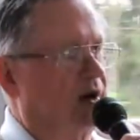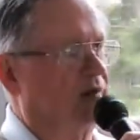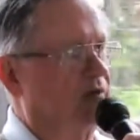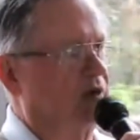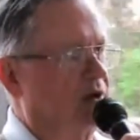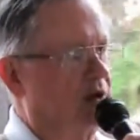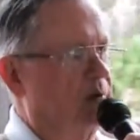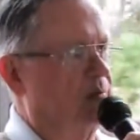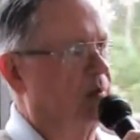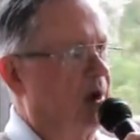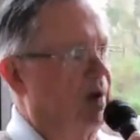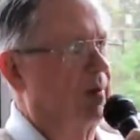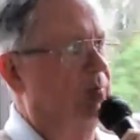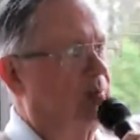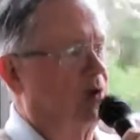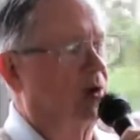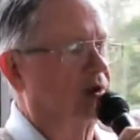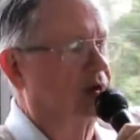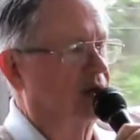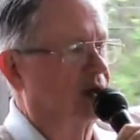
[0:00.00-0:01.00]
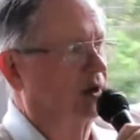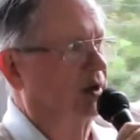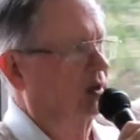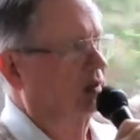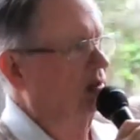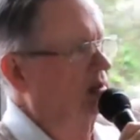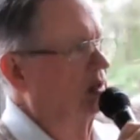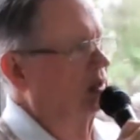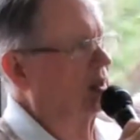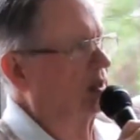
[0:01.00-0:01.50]
of it in my book
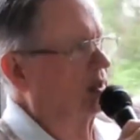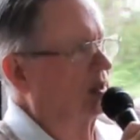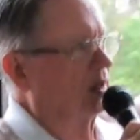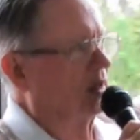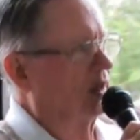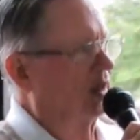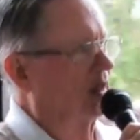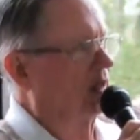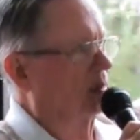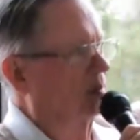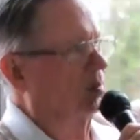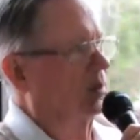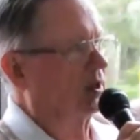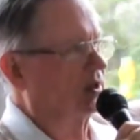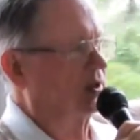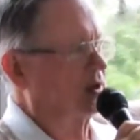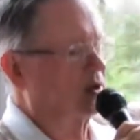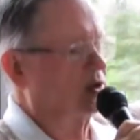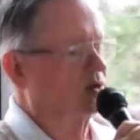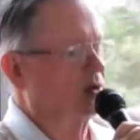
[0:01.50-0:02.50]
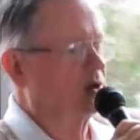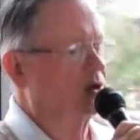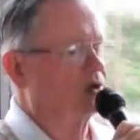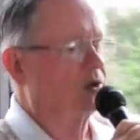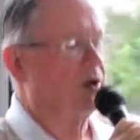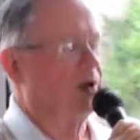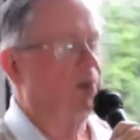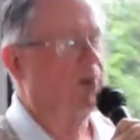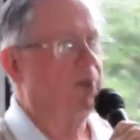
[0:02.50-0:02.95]
here. But this was an